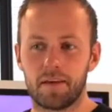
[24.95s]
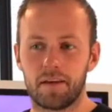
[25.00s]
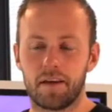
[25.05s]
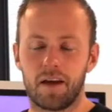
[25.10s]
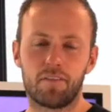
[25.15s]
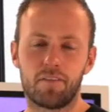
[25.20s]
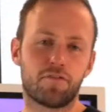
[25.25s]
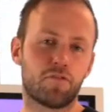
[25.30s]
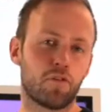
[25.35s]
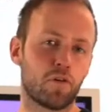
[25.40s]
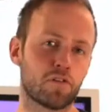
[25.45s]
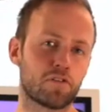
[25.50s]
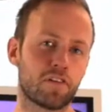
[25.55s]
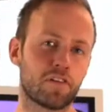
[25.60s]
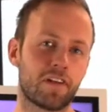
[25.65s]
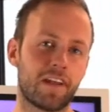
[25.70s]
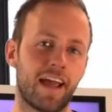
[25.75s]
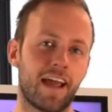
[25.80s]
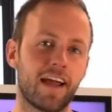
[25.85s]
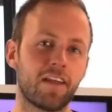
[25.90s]

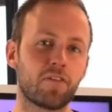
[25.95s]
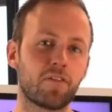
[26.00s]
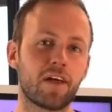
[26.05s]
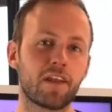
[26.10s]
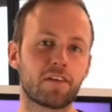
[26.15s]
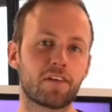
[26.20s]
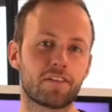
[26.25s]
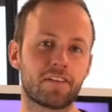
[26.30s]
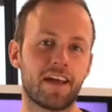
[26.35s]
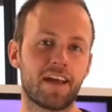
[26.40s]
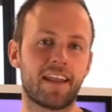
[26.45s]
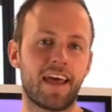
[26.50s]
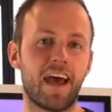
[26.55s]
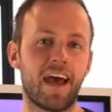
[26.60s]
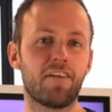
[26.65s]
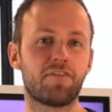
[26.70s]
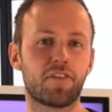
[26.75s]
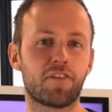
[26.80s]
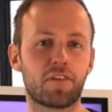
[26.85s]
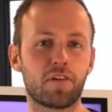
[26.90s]
Unfortunately, I don't understand
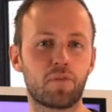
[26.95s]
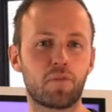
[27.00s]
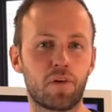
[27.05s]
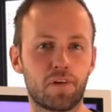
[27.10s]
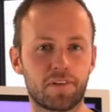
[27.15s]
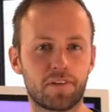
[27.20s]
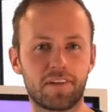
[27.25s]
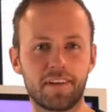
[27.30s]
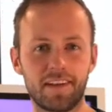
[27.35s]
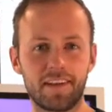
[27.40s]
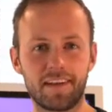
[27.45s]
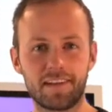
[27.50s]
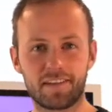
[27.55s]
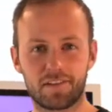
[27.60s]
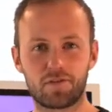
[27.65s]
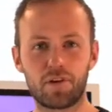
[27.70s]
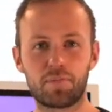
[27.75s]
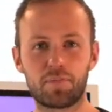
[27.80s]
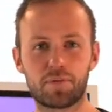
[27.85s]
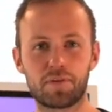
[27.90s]
half of the words in the
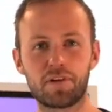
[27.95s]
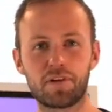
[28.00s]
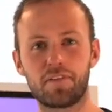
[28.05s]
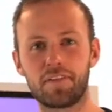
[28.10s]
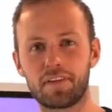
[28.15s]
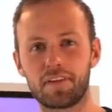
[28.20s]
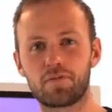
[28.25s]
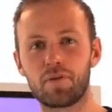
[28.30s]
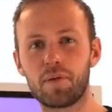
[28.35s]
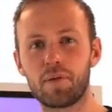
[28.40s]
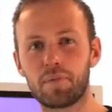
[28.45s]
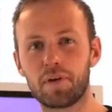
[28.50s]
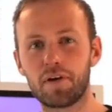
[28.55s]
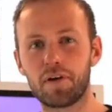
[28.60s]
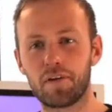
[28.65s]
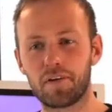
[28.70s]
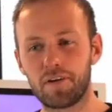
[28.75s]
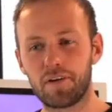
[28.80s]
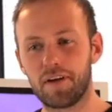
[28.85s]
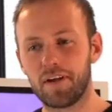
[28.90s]
description of this
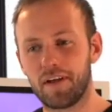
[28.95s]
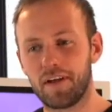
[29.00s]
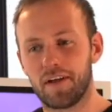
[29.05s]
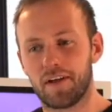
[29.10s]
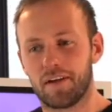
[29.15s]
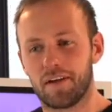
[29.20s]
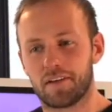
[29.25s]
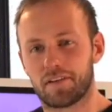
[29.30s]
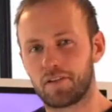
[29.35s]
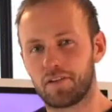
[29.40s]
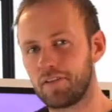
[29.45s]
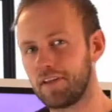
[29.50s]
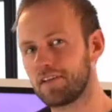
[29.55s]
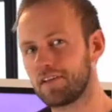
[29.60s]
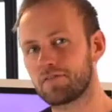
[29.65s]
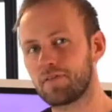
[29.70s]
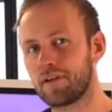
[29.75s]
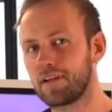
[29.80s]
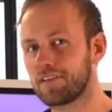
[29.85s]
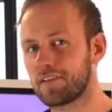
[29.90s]
webinar. So this
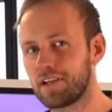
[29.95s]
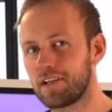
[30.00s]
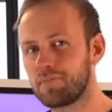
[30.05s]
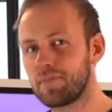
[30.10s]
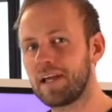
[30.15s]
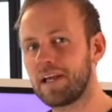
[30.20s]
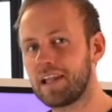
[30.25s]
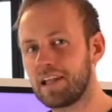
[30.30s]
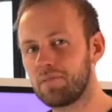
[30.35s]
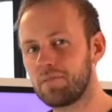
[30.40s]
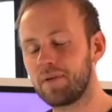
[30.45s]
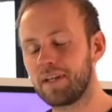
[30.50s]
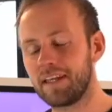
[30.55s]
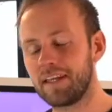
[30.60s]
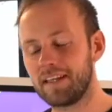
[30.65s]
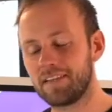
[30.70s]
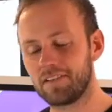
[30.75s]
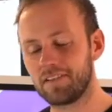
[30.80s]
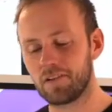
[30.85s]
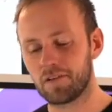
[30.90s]
one is going to be a little bit
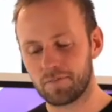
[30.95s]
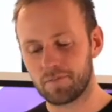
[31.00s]
easier.